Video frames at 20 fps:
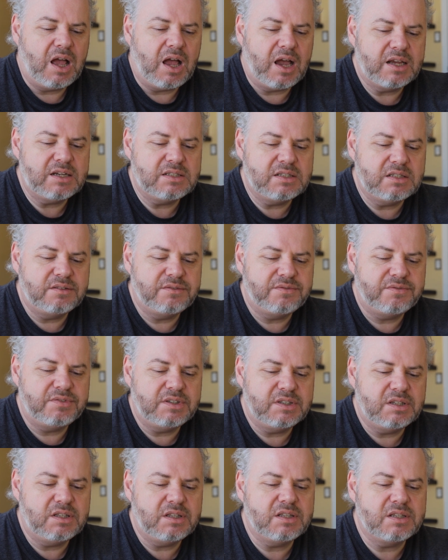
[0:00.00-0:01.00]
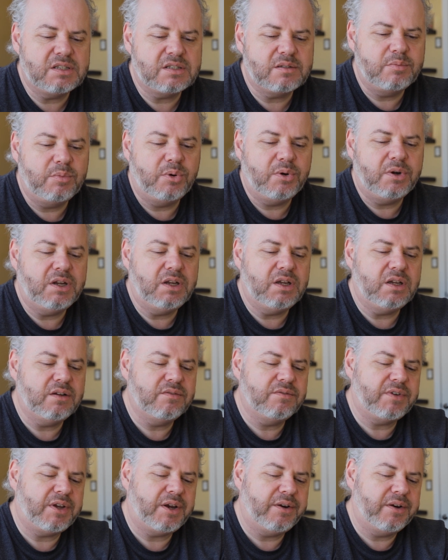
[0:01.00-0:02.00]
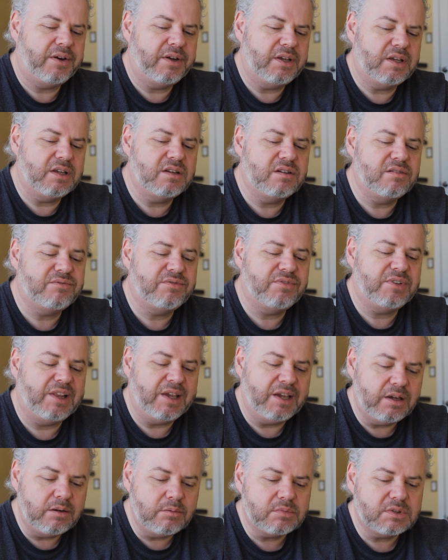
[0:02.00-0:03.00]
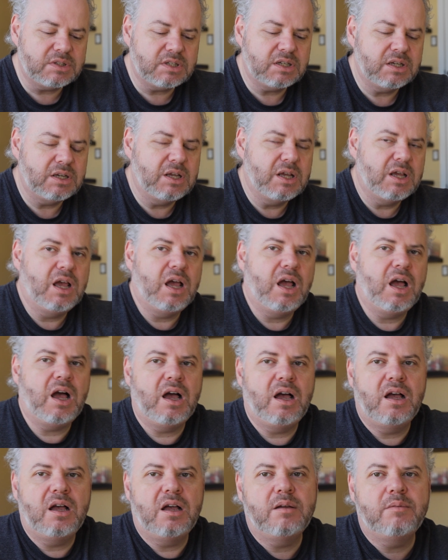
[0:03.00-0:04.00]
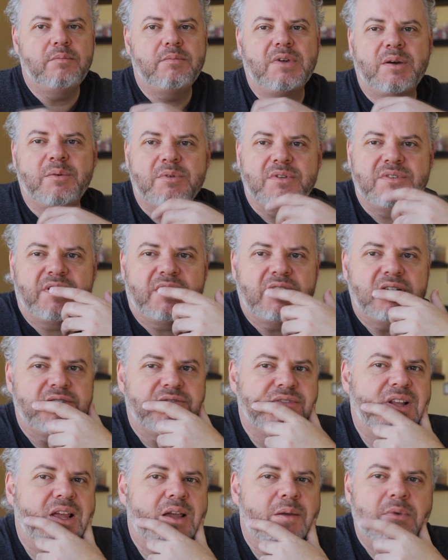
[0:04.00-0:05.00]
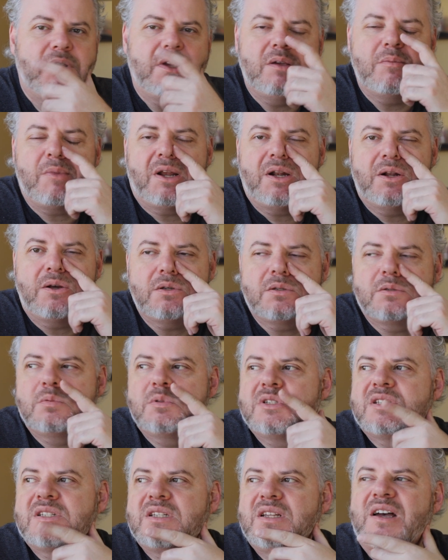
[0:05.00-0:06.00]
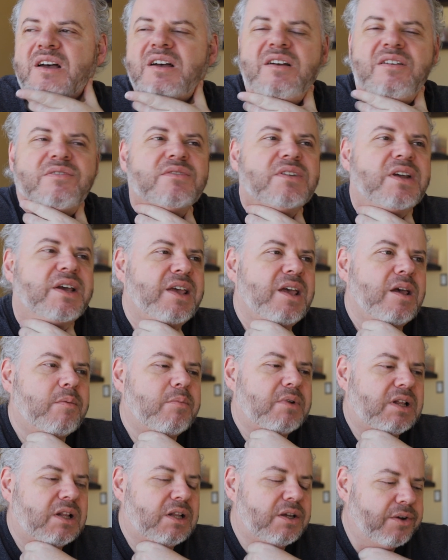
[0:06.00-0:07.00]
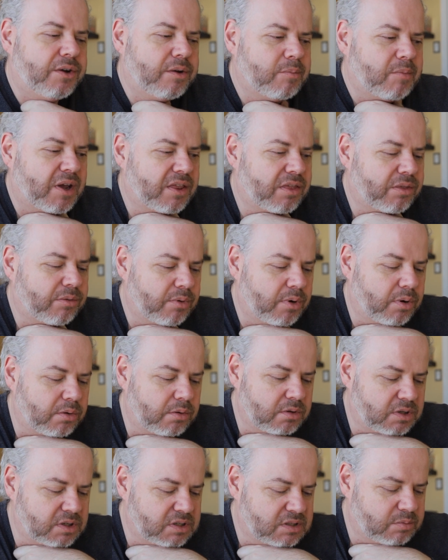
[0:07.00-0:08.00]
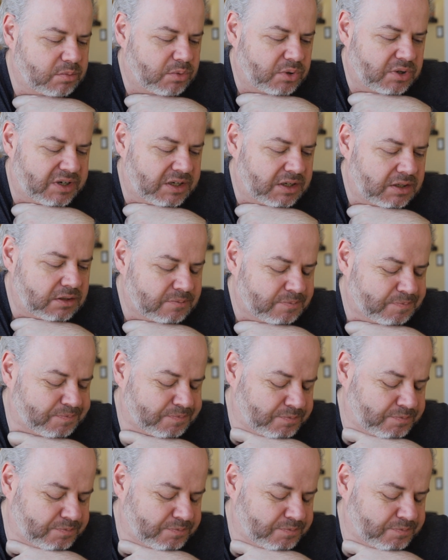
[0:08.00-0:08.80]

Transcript: I did feel this morning very inflamed. I was very phlegmy, my nose was stuffed, I kept clearing my throat this morning.